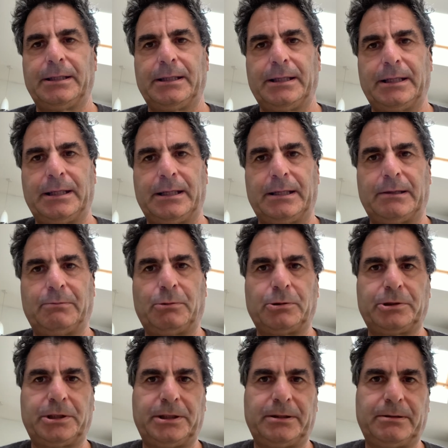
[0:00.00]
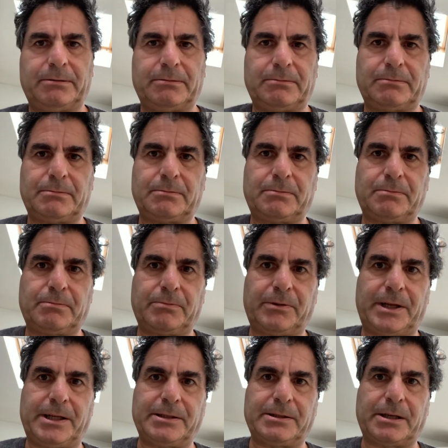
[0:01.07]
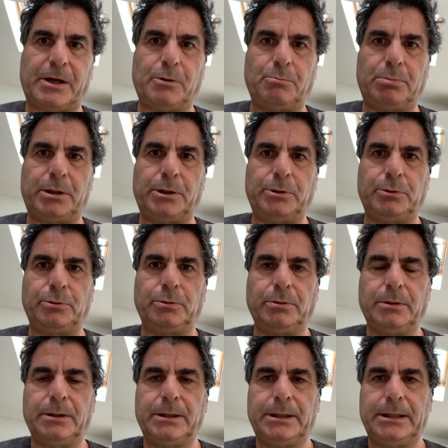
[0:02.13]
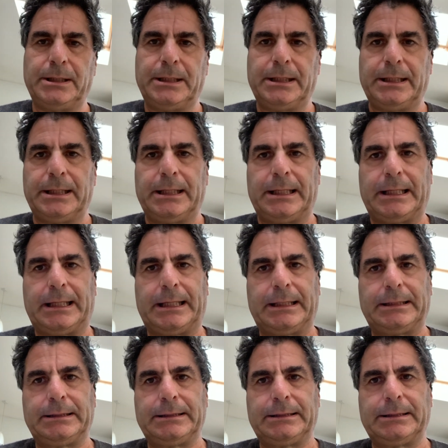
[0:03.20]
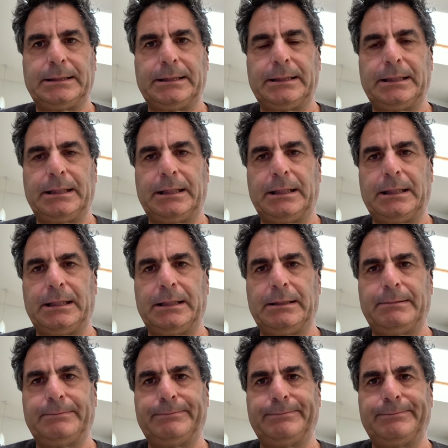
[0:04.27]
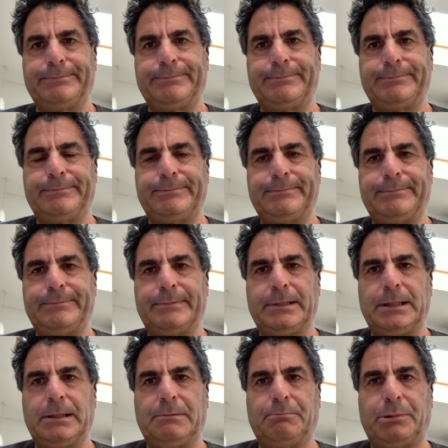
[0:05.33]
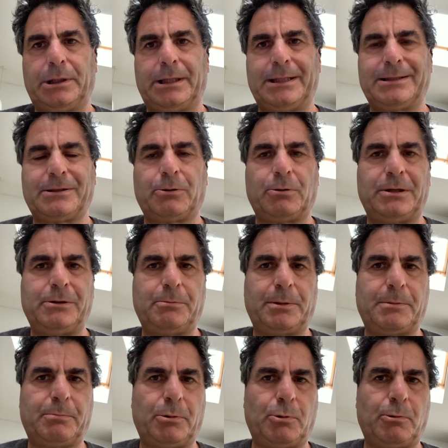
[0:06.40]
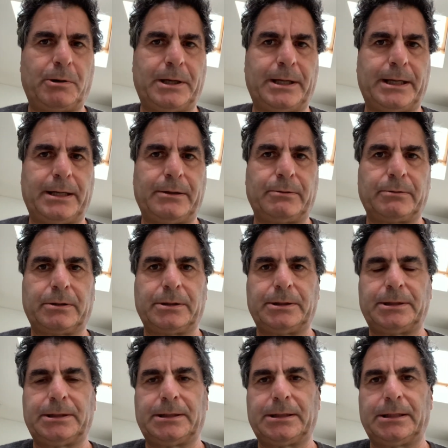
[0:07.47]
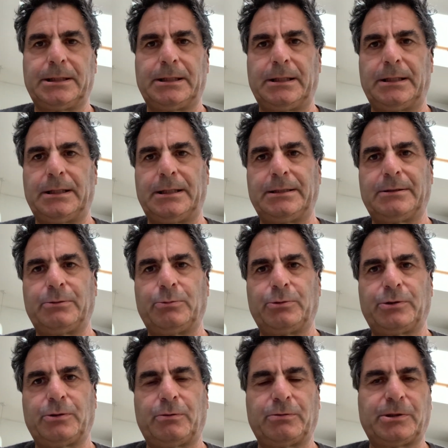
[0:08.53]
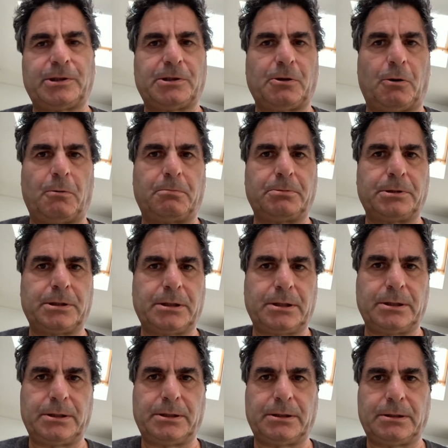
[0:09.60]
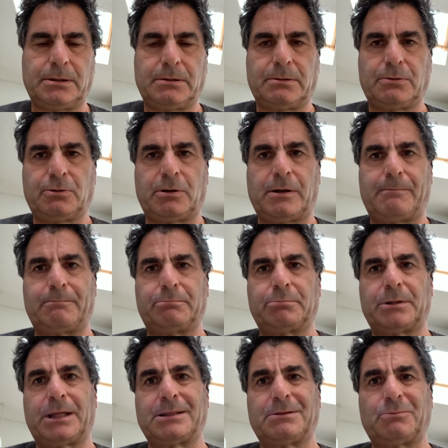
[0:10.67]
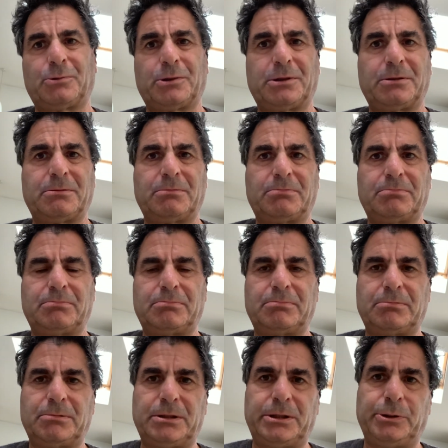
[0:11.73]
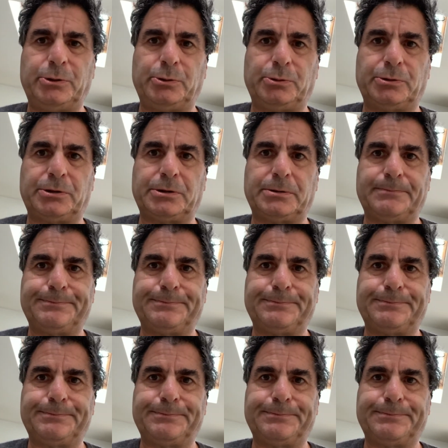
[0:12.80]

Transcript: watching things go blue, but it's got a little bit boring now because it's all sort of stopped because Trump doesn't want to lose,